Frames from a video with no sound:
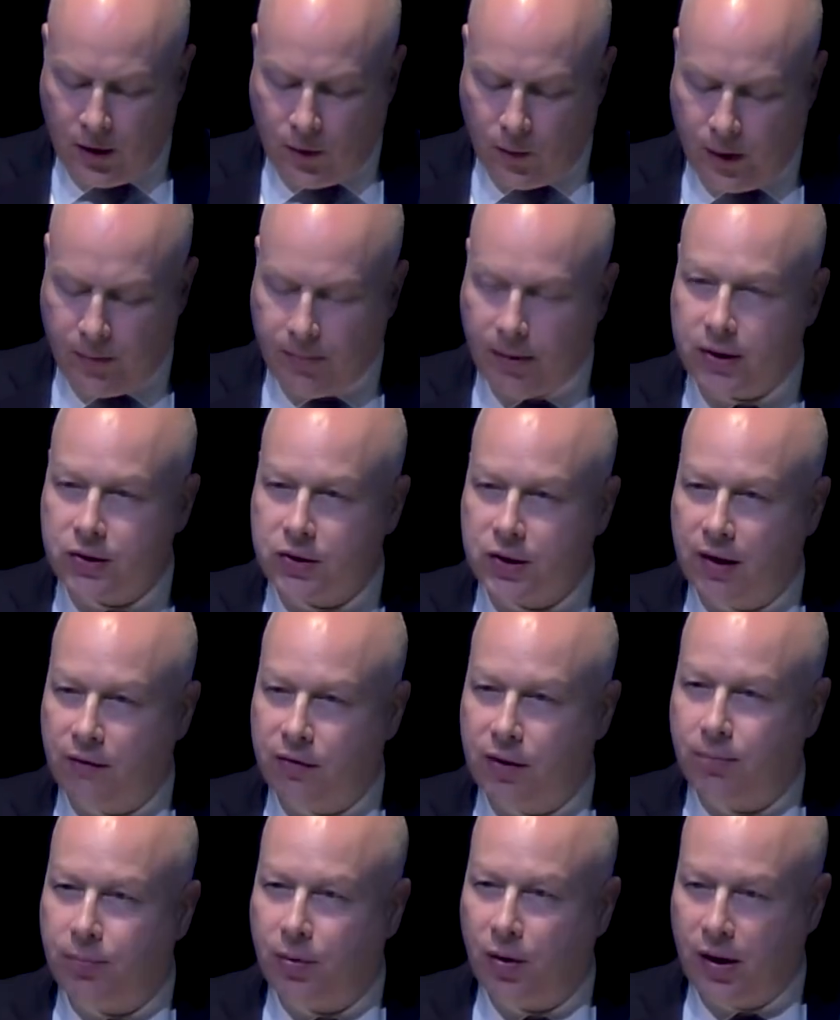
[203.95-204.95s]
we must give
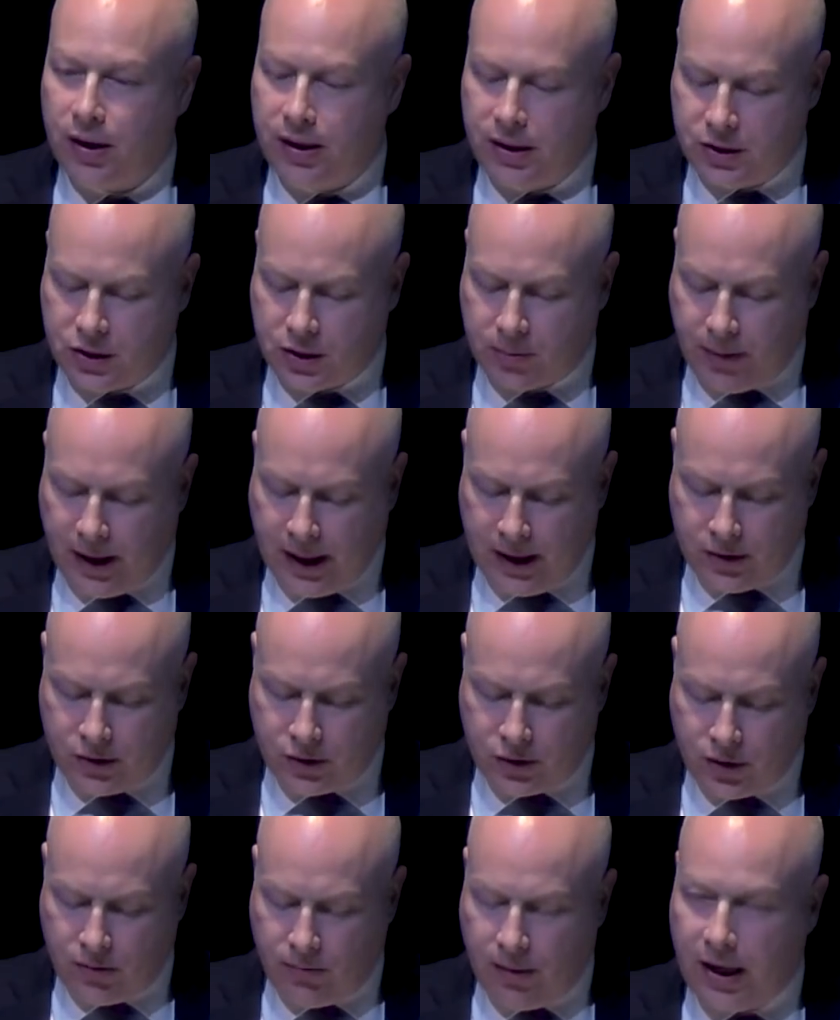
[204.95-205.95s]
the parties space
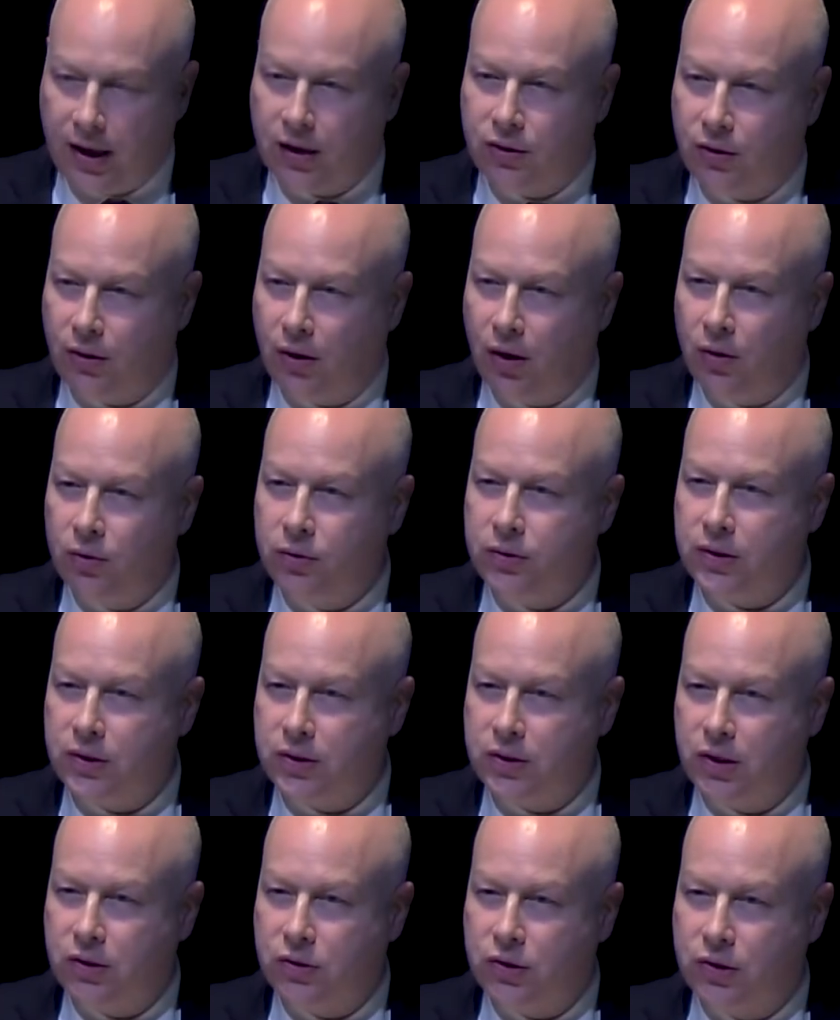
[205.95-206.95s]
to make their own
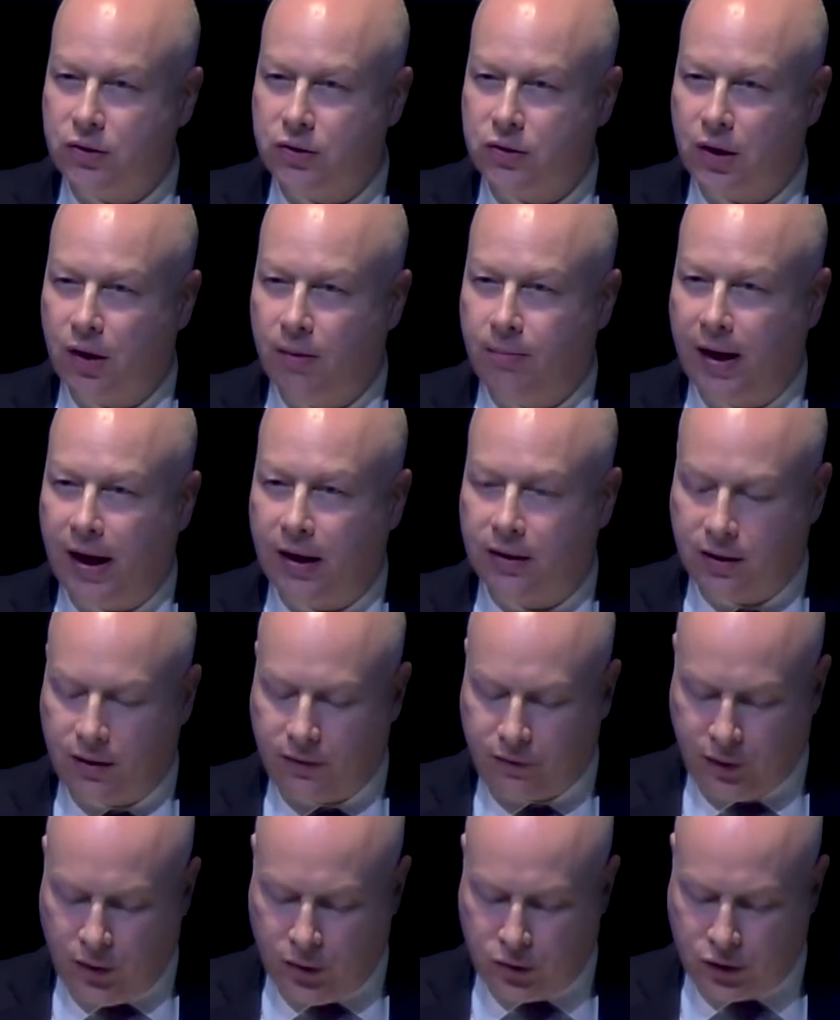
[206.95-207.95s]
decisions about their
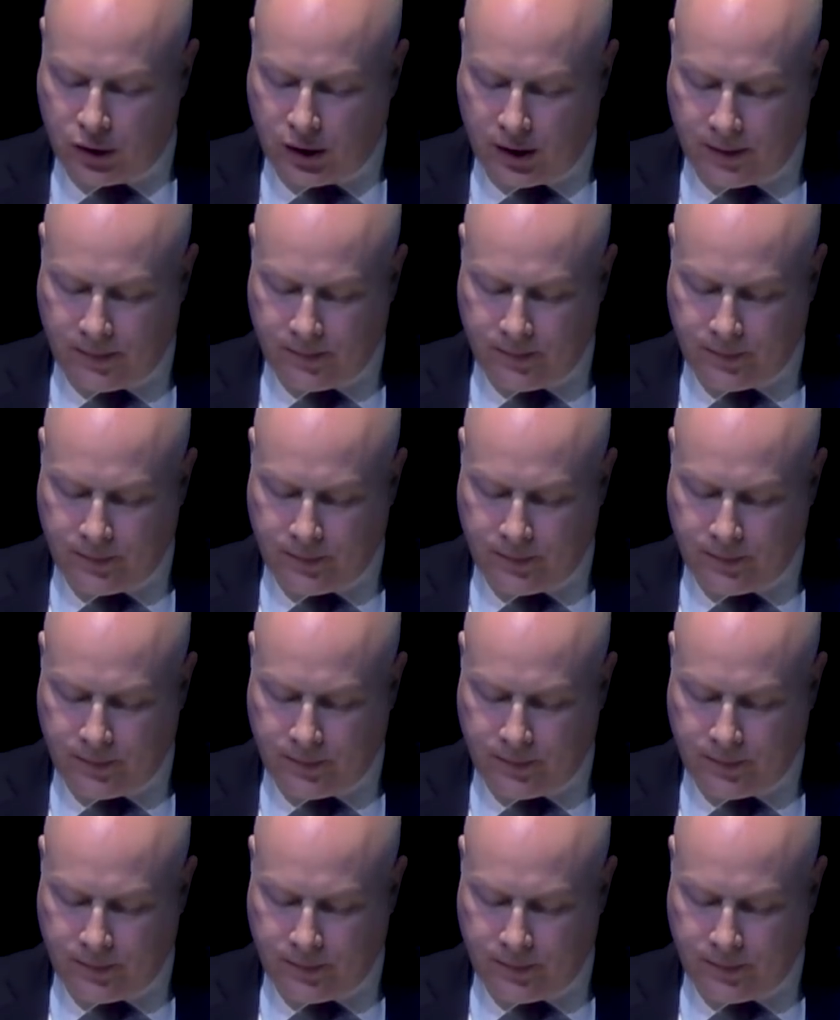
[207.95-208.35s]
future.